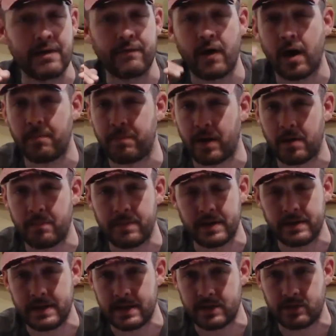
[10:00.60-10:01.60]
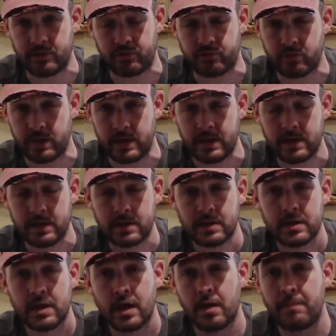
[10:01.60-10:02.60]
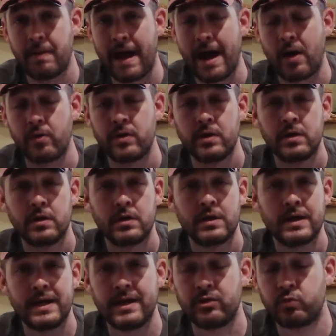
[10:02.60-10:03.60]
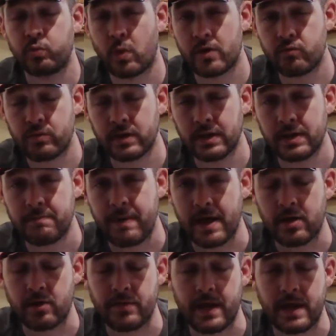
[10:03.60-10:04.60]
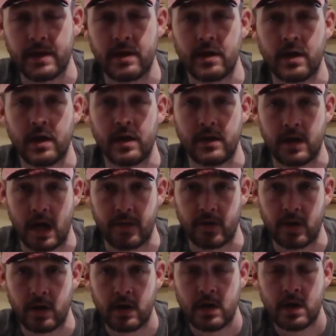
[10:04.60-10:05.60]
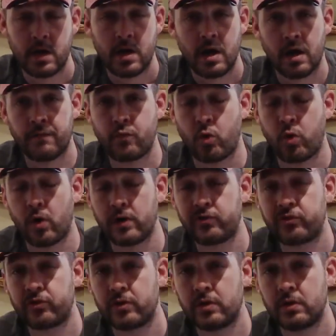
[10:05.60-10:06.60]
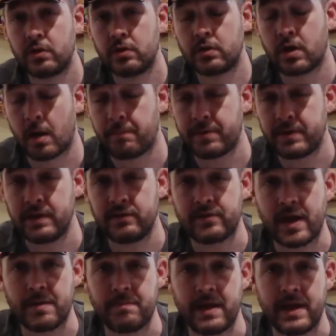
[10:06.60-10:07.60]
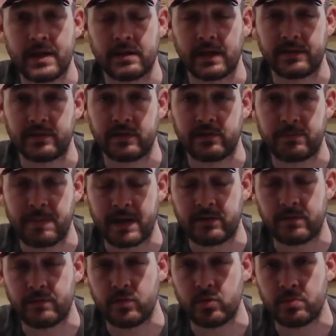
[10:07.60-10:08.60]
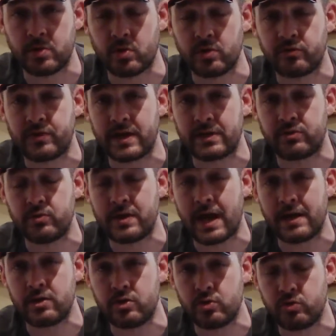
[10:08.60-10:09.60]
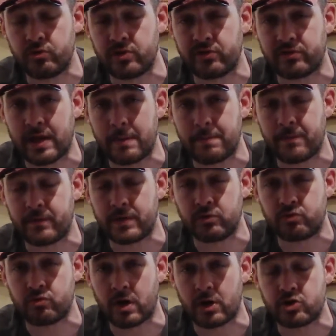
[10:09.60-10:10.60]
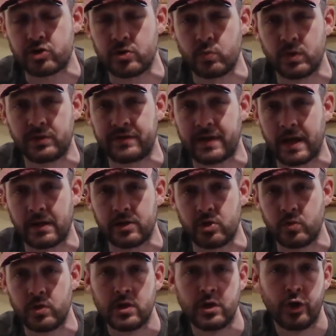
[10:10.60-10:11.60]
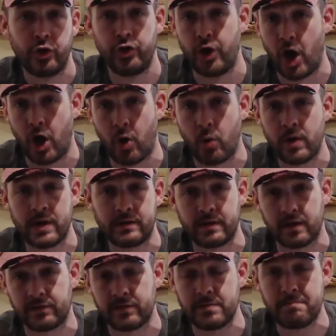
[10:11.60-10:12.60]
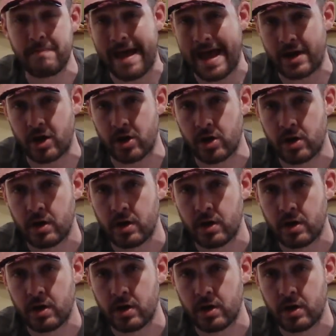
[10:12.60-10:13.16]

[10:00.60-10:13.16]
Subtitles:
of hubbub in the industry about, is one really better than another? Of course, companies that make less expensive humidors that do not use this type of construction will tell you, no, it doesn't matter.